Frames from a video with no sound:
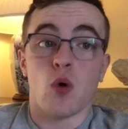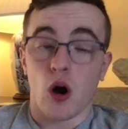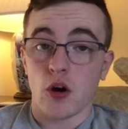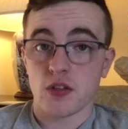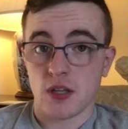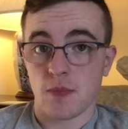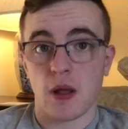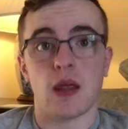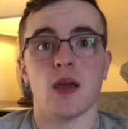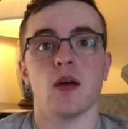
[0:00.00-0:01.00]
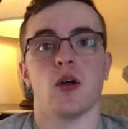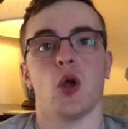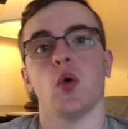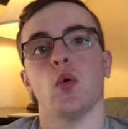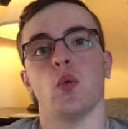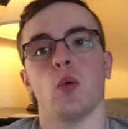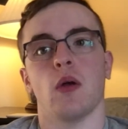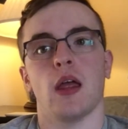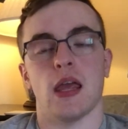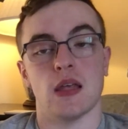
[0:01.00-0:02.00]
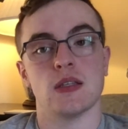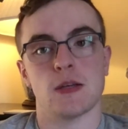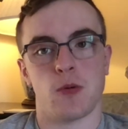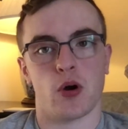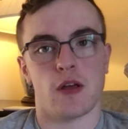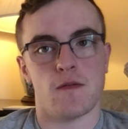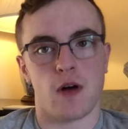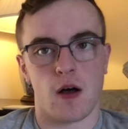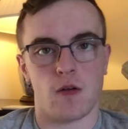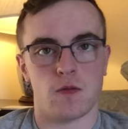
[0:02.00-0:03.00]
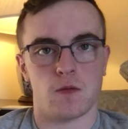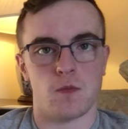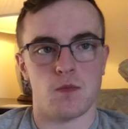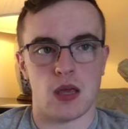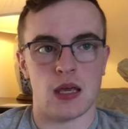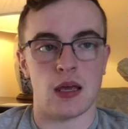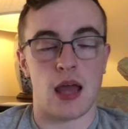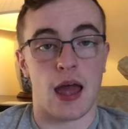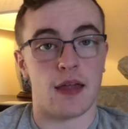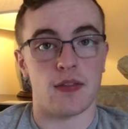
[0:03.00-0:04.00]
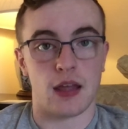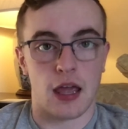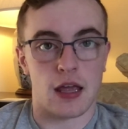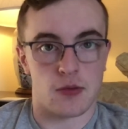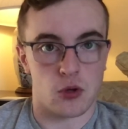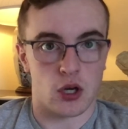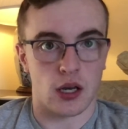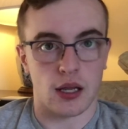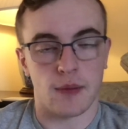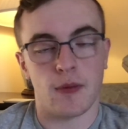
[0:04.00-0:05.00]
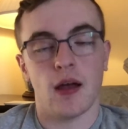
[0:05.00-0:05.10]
are somebody who is supportive of me and the gay community,